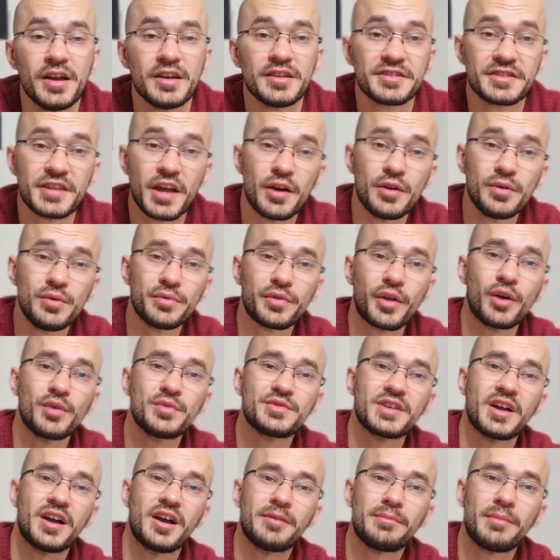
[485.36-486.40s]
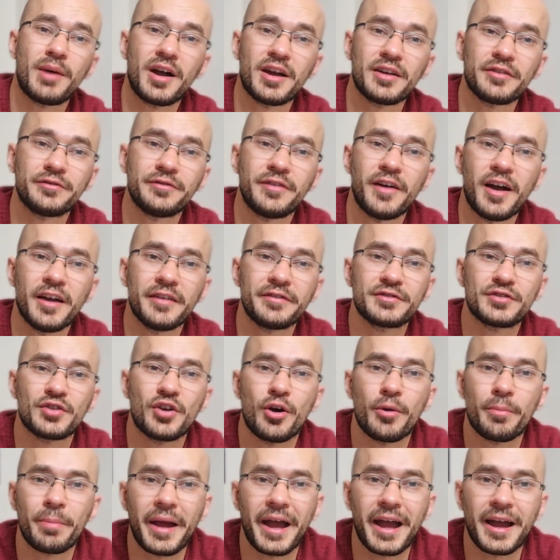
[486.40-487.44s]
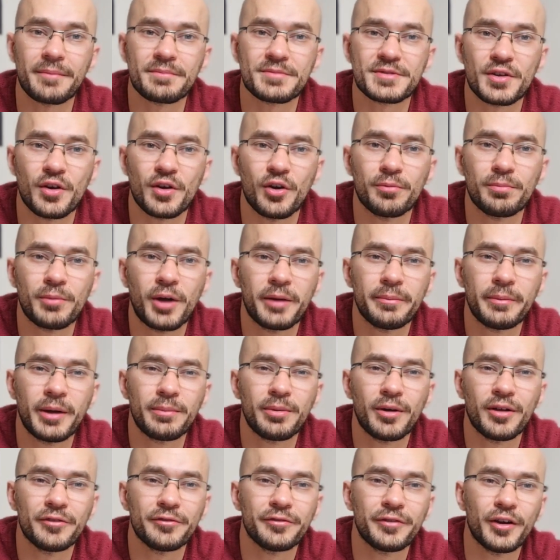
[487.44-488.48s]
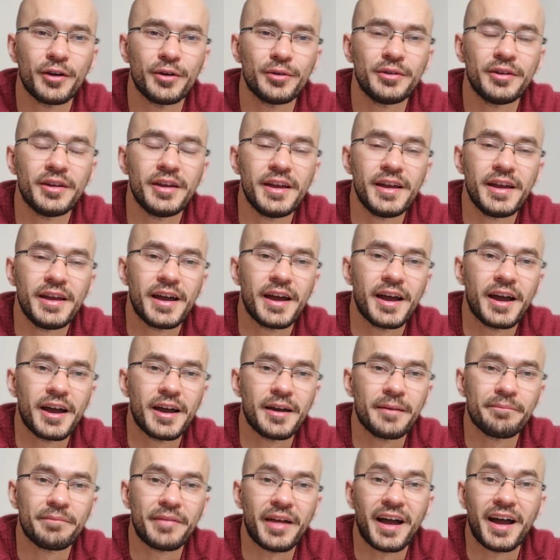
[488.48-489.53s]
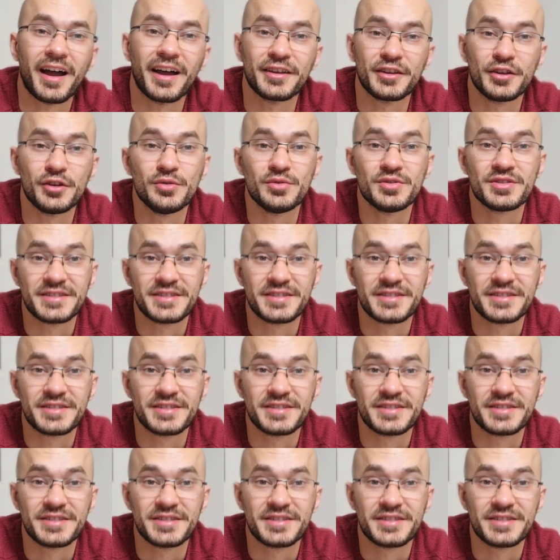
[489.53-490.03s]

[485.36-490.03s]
So those are my five top apps on my mobile phone that I use